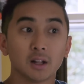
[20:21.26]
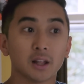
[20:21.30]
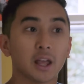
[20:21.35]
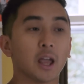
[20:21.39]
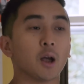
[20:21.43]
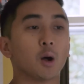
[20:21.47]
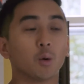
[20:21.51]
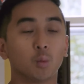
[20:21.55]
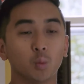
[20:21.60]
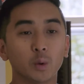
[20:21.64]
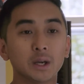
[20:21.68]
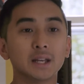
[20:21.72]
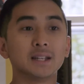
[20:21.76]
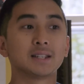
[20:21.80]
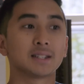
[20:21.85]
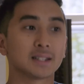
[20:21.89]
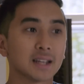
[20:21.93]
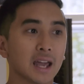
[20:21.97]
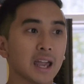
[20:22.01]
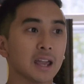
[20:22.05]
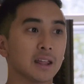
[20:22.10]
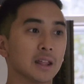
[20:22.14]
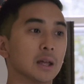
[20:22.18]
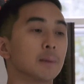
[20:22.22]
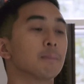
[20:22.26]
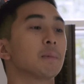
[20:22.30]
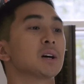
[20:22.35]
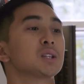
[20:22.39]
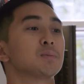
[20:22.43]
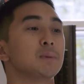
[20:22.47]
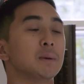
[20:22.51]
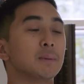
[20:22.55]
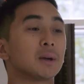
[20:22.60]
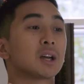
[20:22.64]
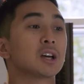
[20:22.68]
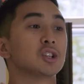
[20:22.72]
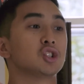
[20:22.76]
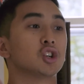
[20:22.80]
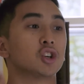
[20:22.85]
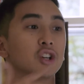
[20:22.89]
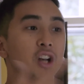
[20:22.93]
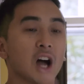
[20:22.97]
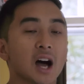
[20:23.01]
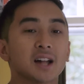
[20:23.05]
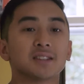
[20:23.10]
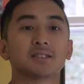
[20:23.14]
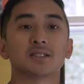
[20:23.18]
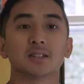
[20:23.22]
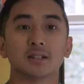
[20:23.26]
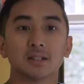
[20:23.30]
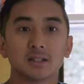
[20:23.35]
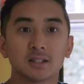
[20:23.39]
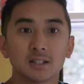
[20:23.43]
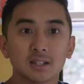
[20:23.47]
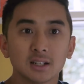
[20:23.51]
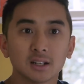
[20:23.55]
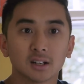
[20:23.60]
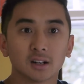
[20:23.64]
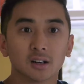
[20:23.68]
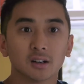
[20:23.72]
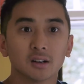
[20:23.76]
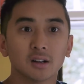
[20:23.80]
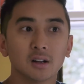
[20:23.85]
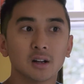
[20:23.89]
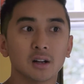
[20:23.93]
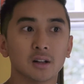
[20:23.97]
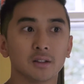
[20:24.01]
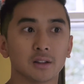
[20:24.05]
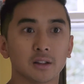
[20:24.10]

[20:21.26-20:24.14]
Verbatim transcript: and we say it must be because you're not sincere,